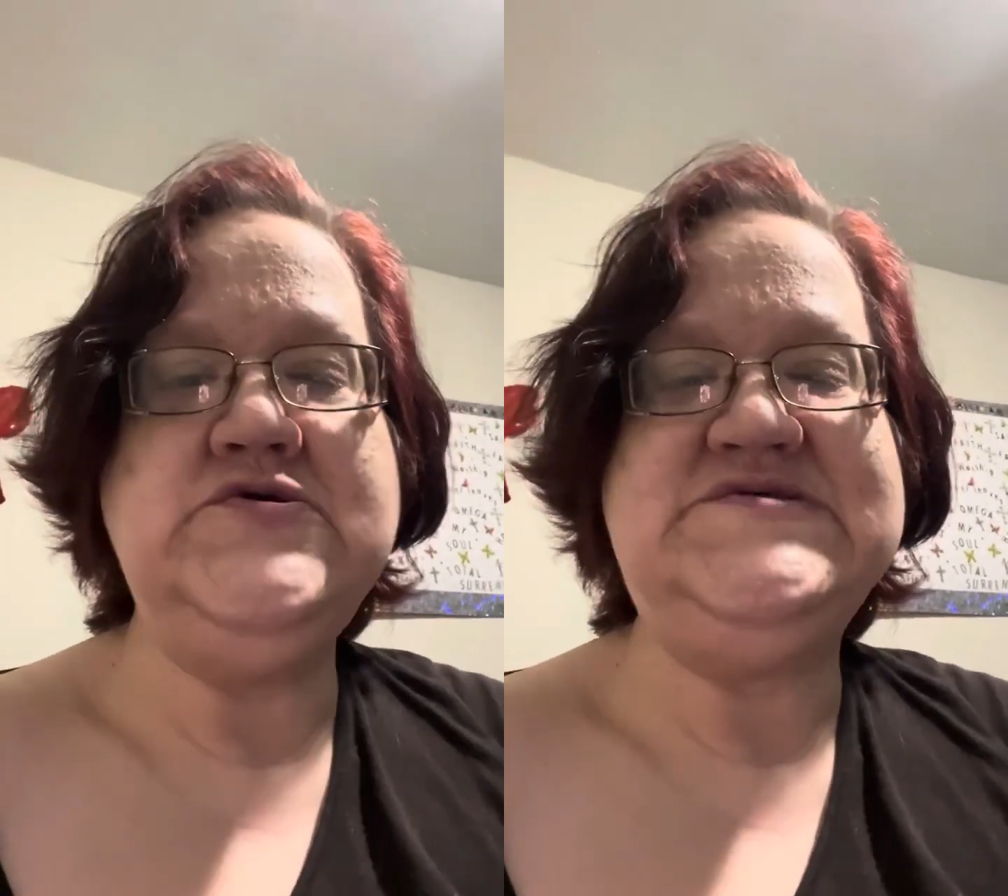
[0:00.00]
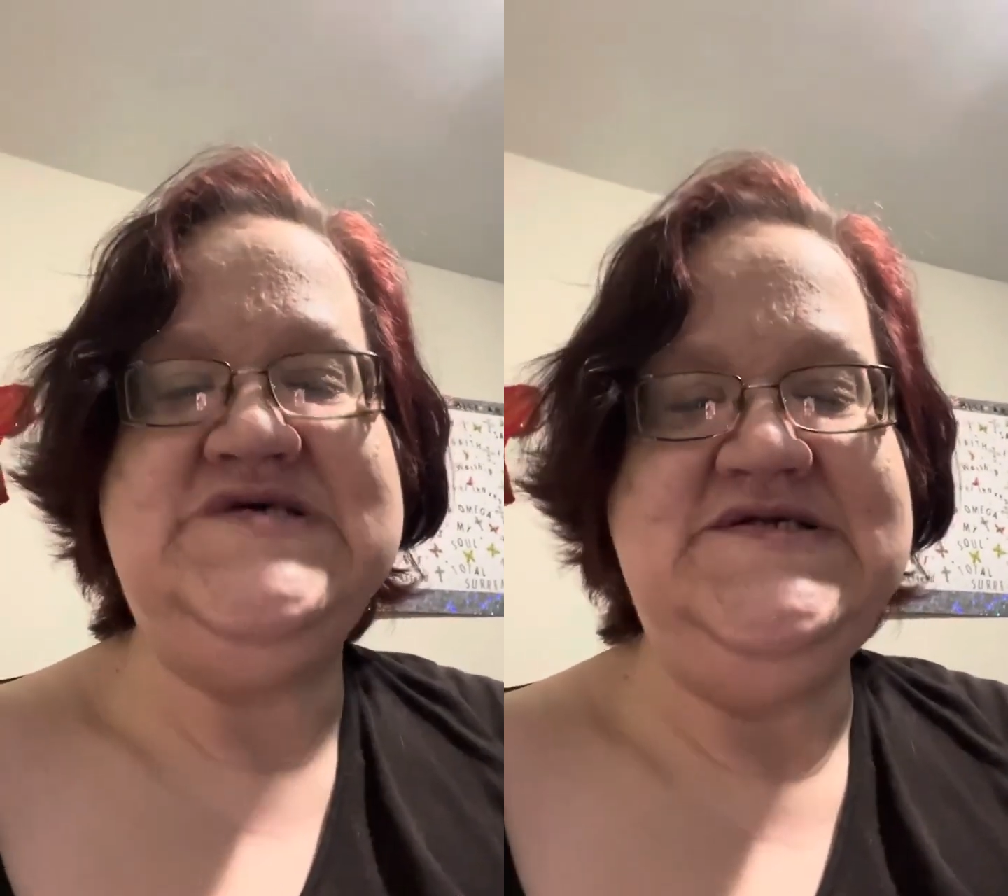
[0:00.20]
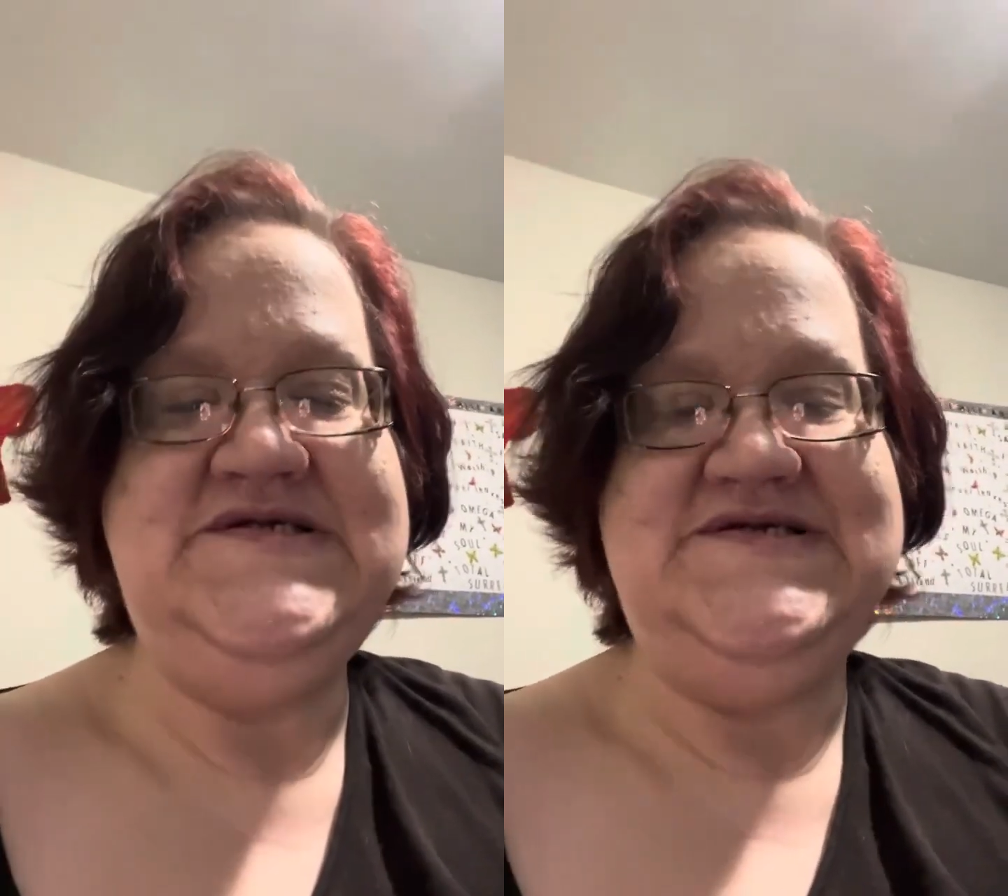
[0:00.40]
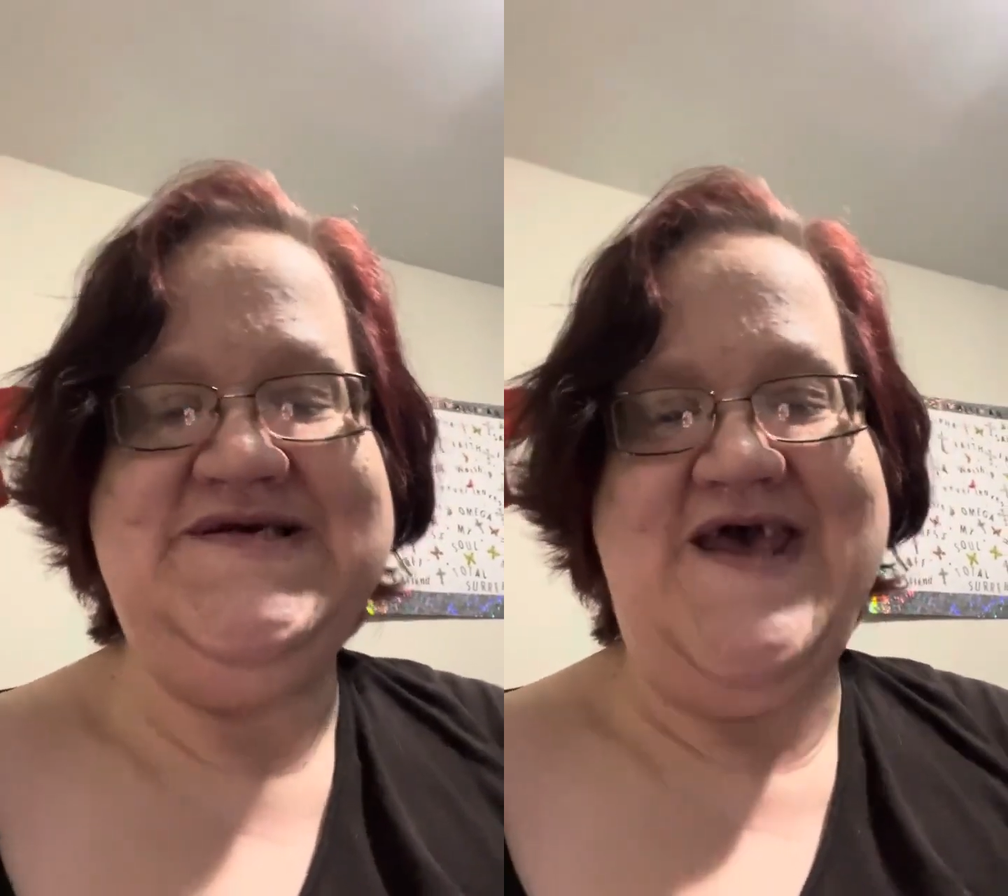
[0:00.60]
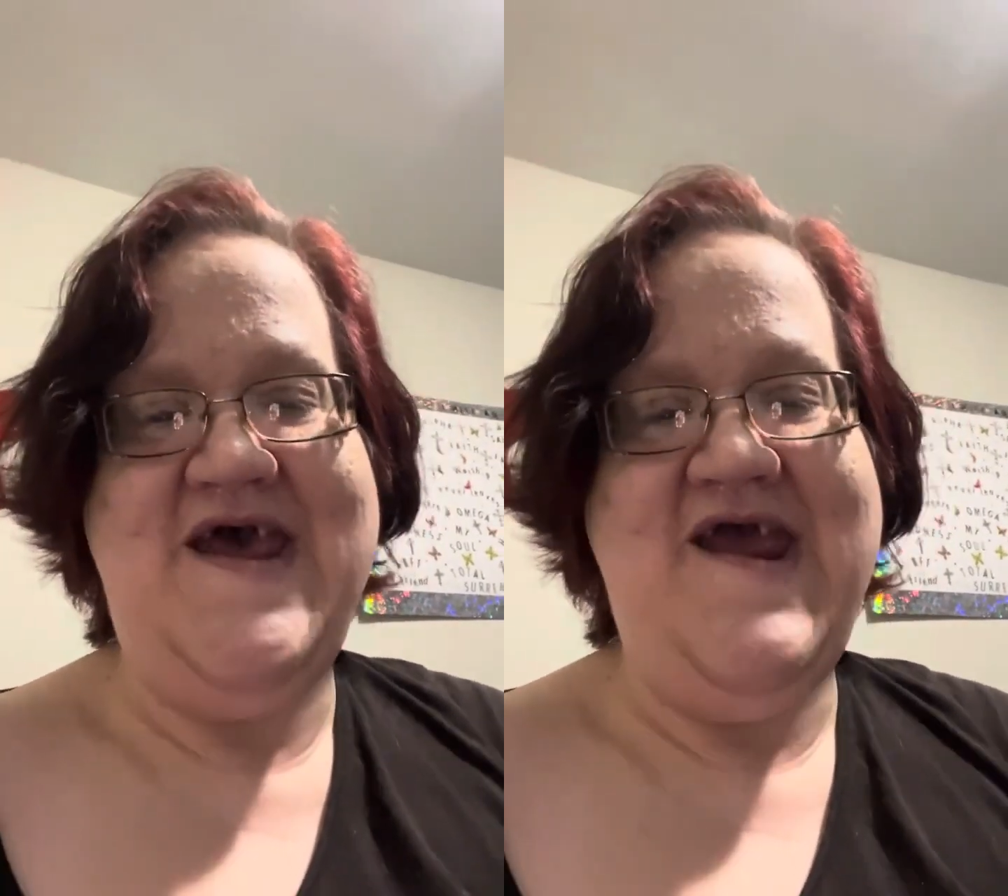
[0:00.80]

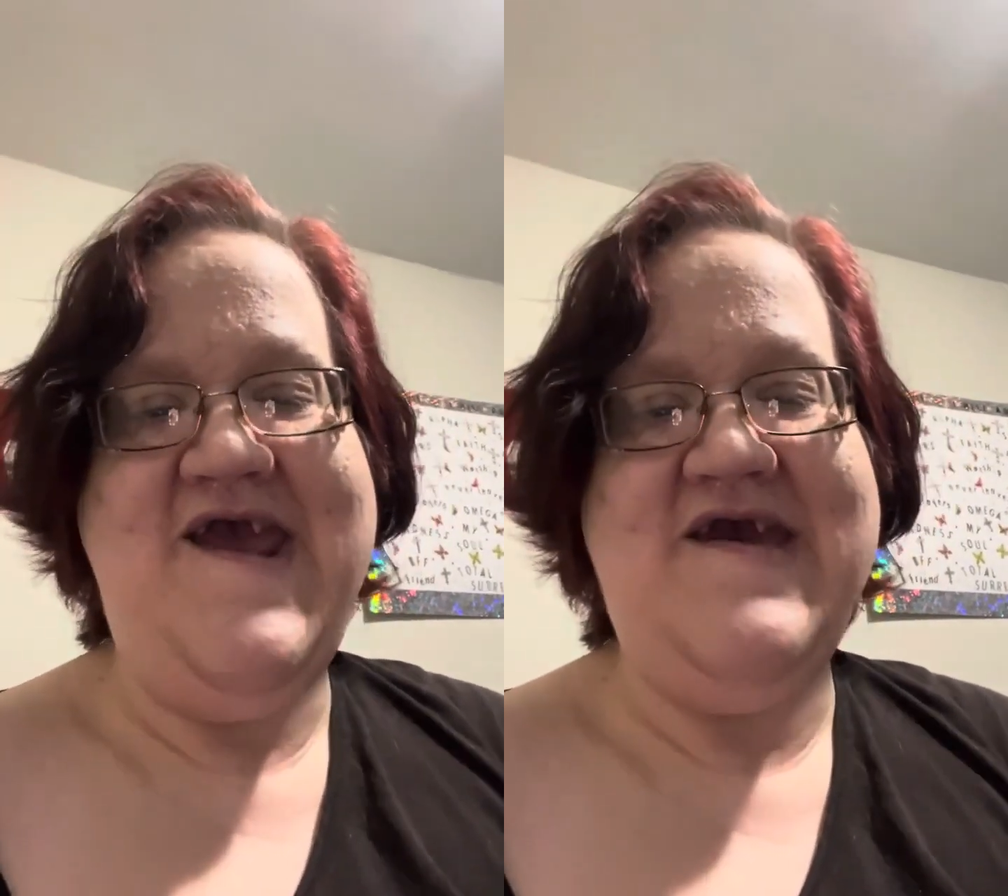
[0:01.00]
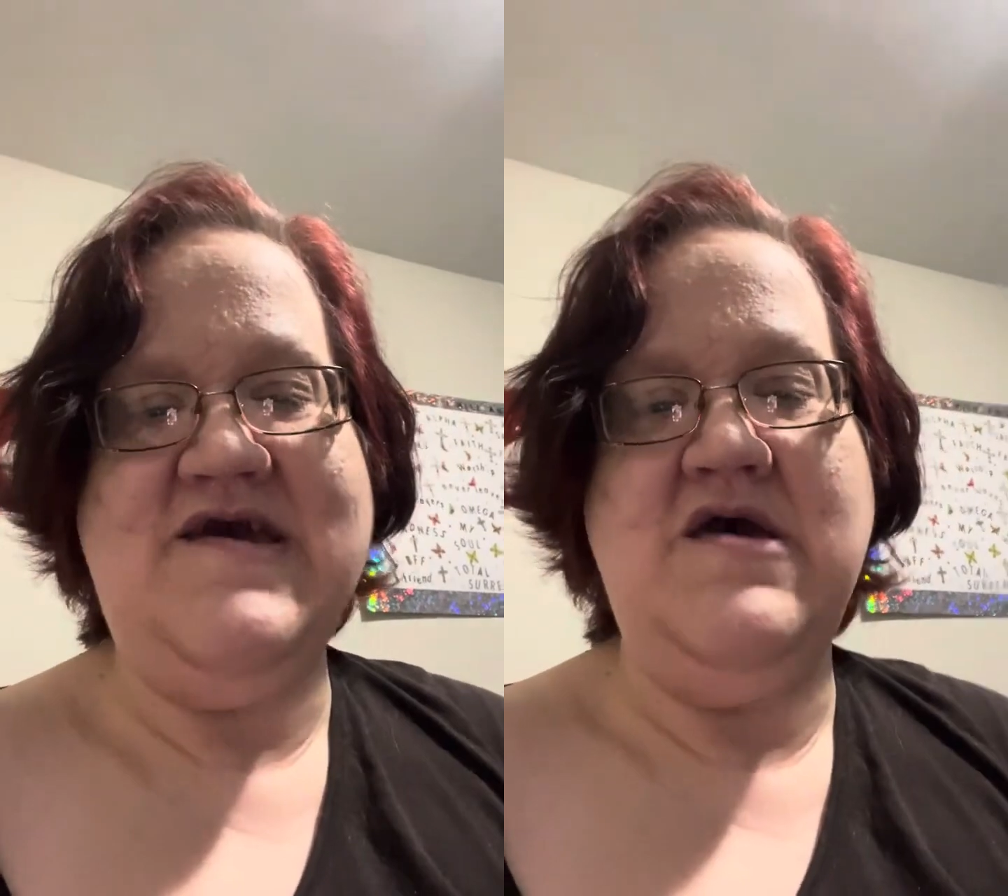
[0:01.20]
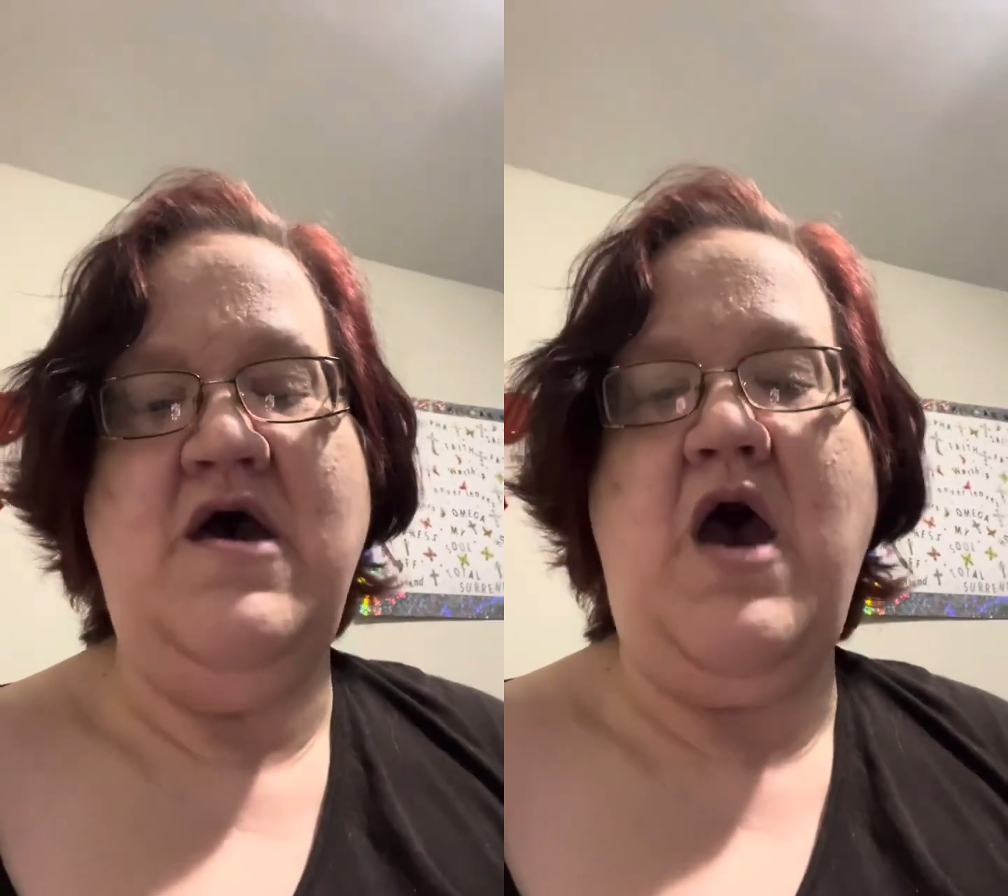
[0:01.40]
today.